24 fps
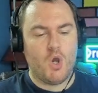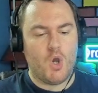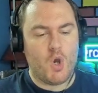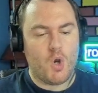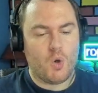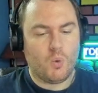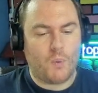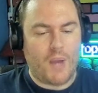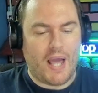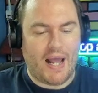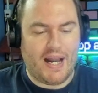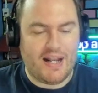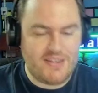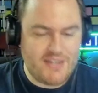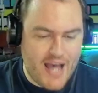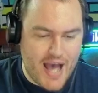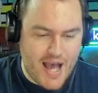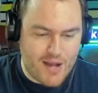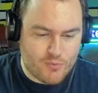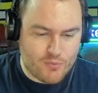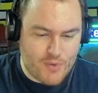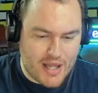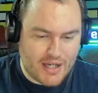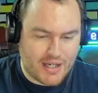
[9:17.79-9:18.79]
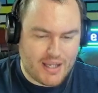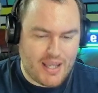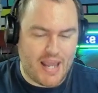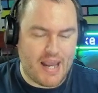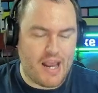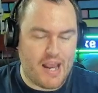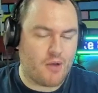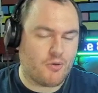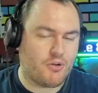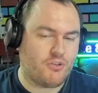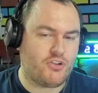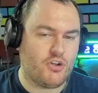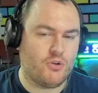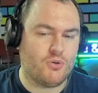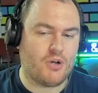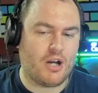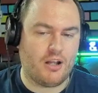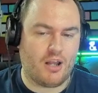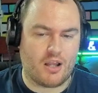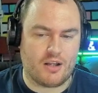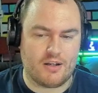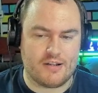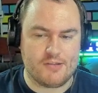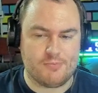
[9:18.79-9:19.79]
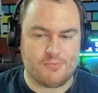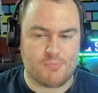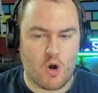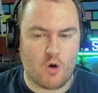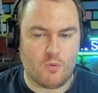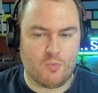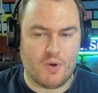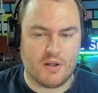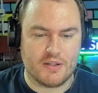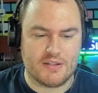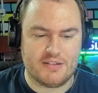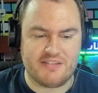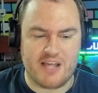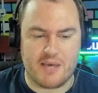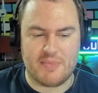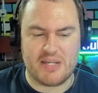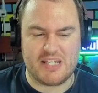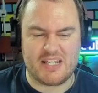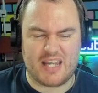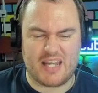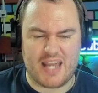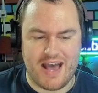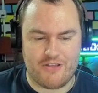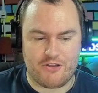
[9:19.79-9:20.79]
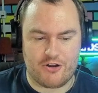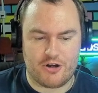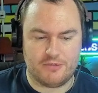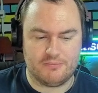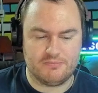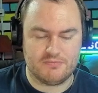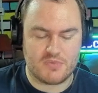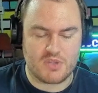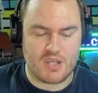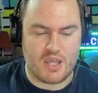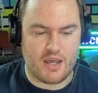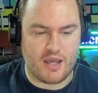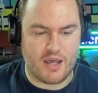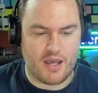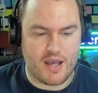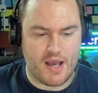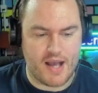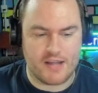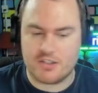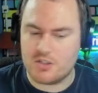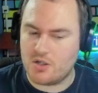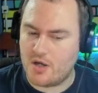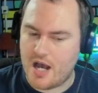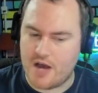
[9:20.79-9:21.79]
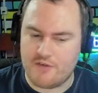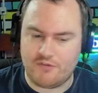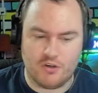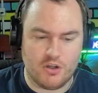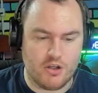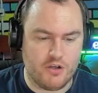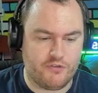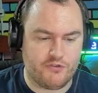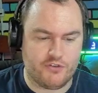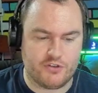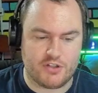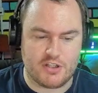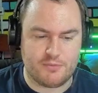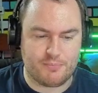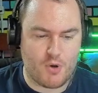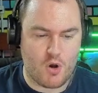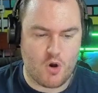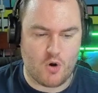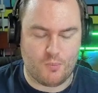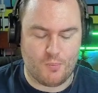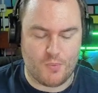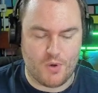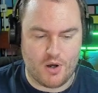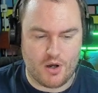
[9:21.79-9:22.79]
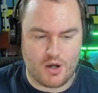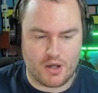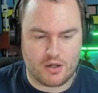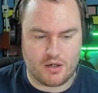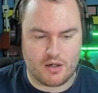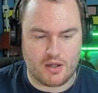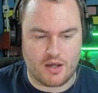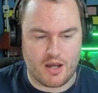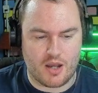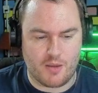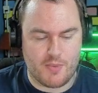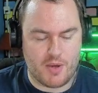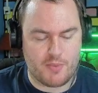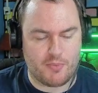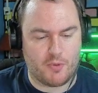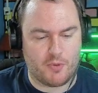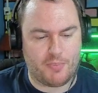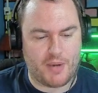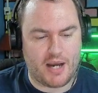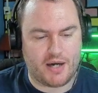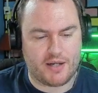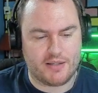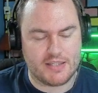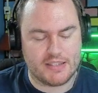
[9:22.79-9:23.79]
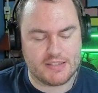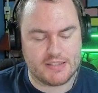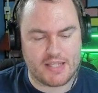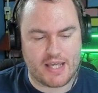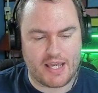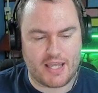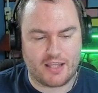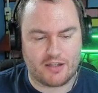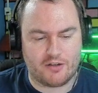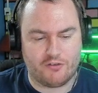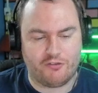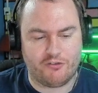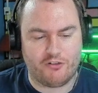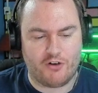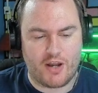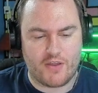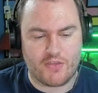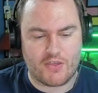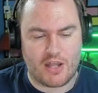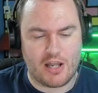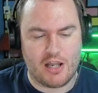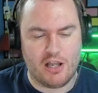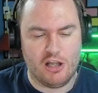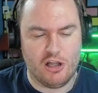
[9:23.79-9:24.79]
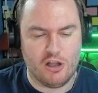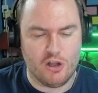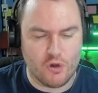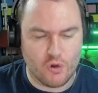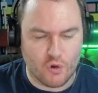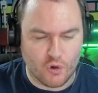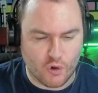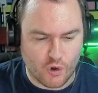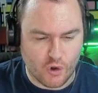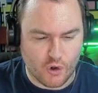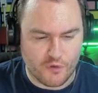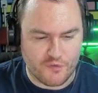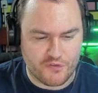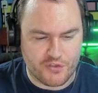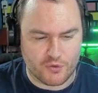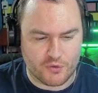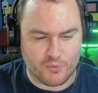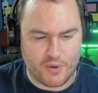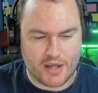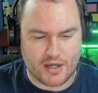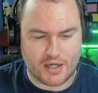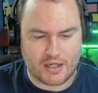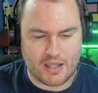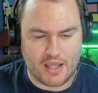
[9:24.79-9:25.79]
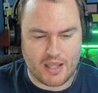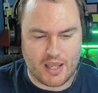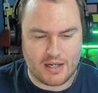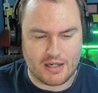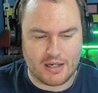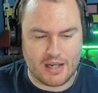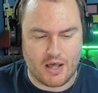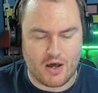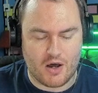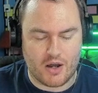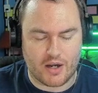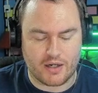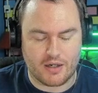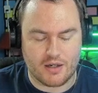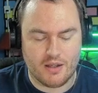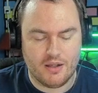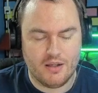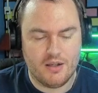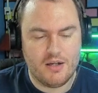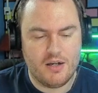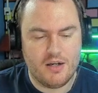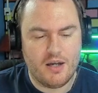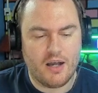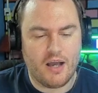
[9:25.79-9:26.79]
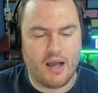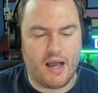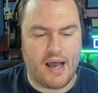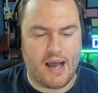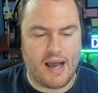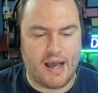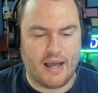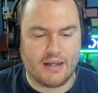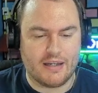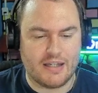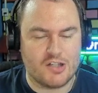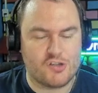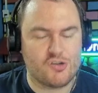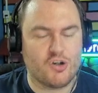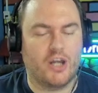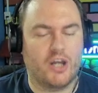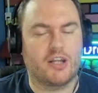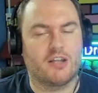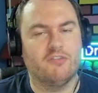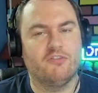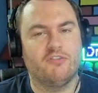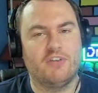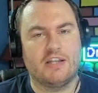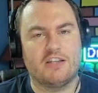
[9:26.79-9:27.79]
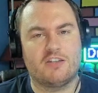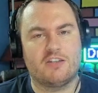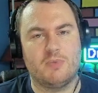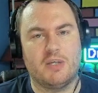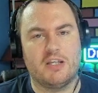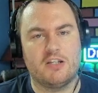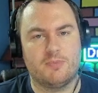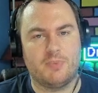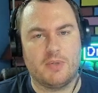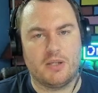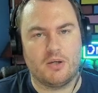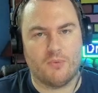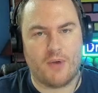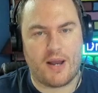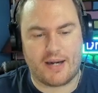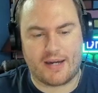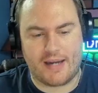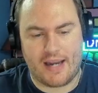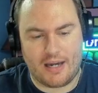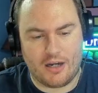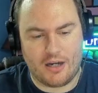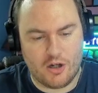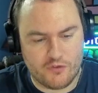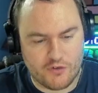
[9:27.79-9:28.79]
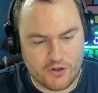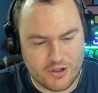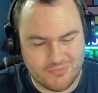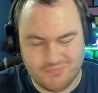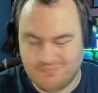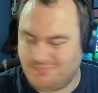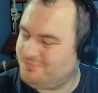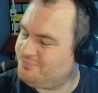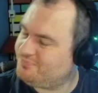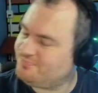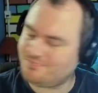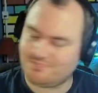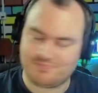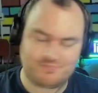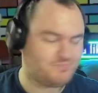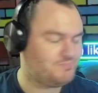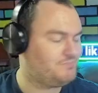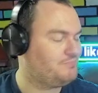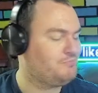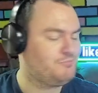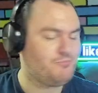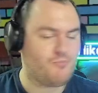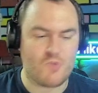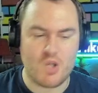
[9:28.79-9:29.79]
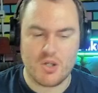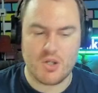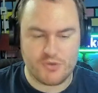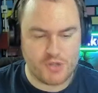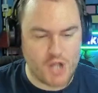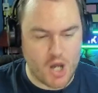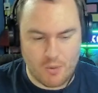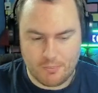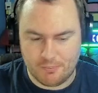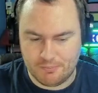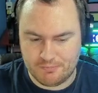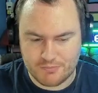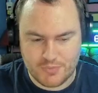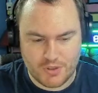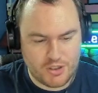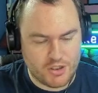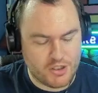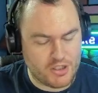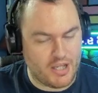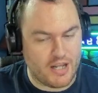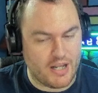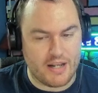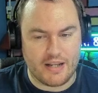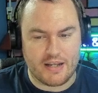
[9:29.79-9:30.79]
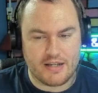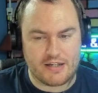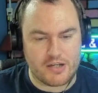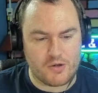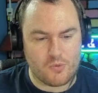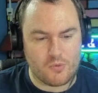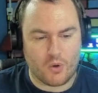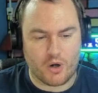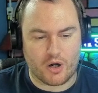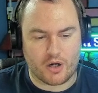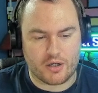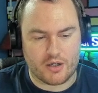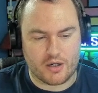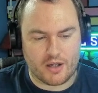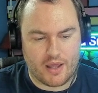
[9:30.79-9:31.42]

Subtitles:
Rattata, Raticate. I'm doing a lot of these Pokemon semi-together. I don't have love for these Pokemon. I remember back in the day, I had a friend that loved the Raticate line, and he tried to convince me to be a Raticate lover. No, he didn't work.